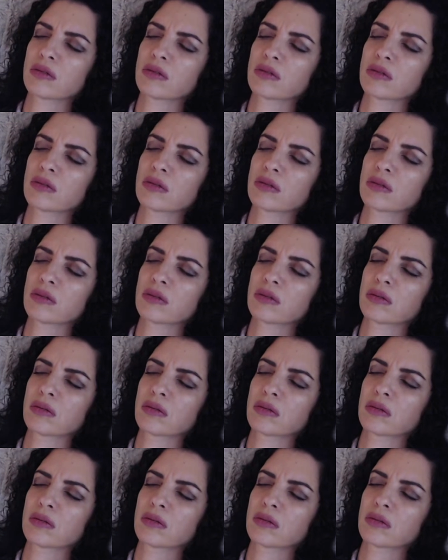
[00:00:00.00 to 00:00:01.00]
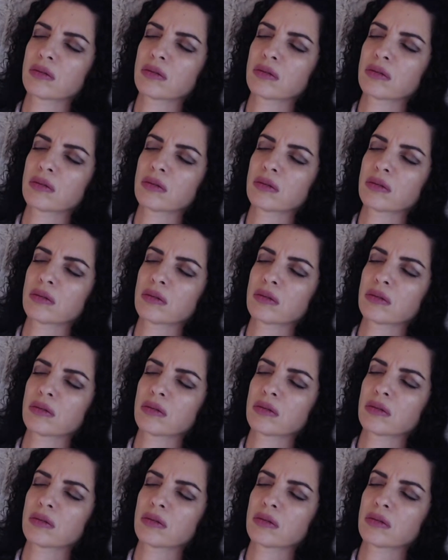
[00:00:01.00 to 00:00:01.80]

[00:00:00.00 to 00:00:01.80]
Nobody speaks.